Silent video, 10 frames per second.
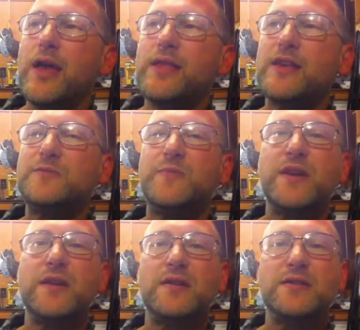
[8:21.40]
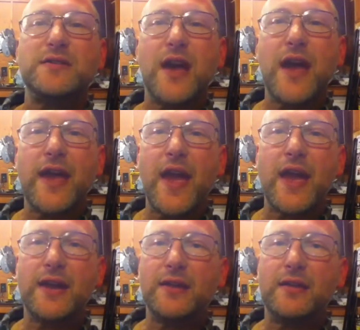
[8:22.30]
And that's because I
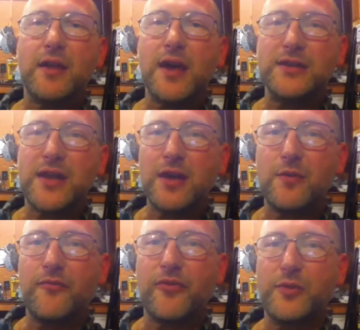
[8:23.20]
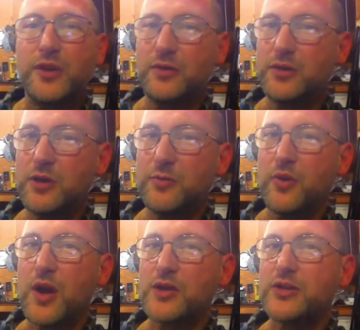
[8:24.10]
had lots of help from the YouTube
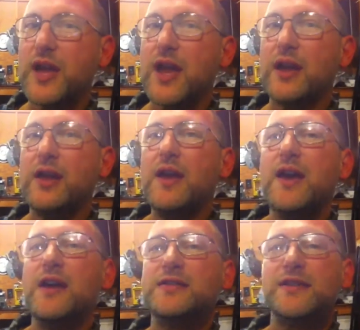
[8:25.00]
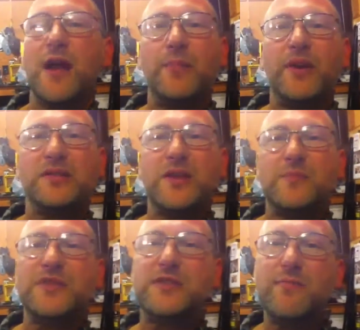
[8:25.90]
Garage Gang. It's not because
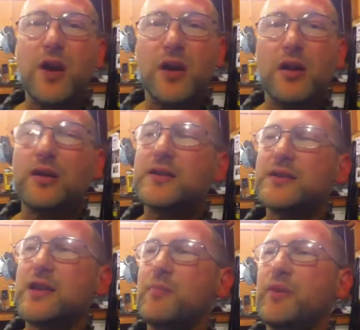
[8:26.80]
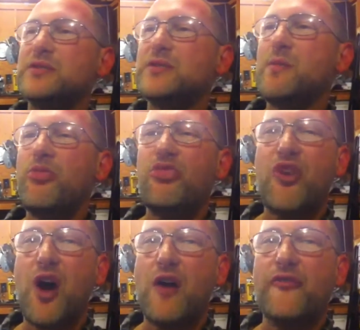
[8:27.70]
I'm smart, it's not because I'm
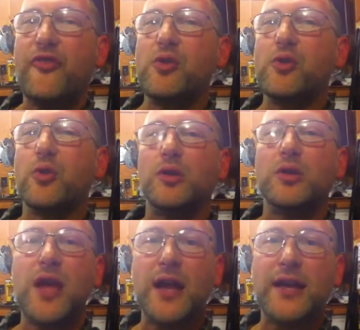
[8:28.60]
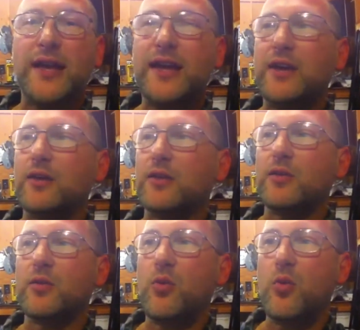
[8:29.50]
thoughtful or lucky
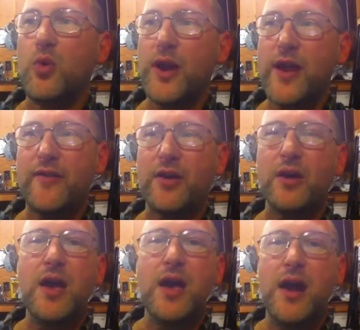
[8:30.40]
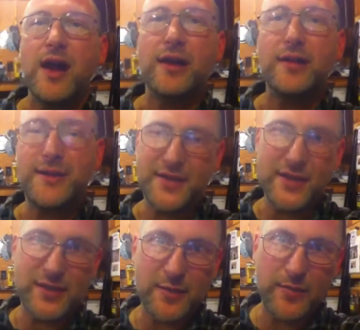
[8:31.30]
or whatever. I
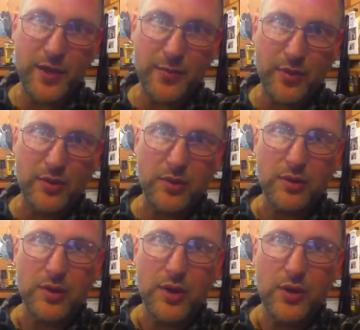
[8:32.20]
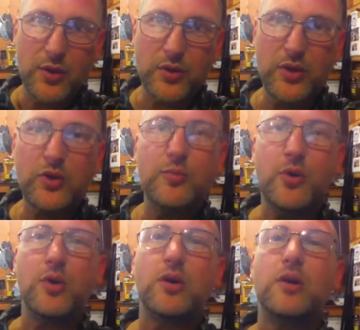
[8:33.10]
listened to people who knew
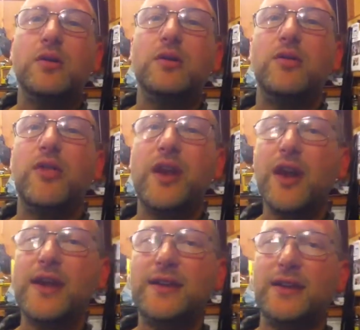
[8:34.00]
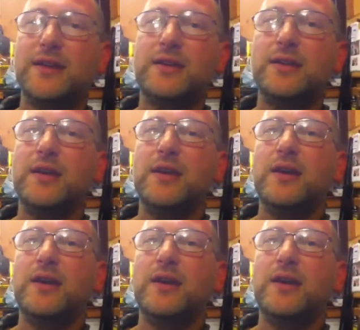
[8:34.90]
more than I did,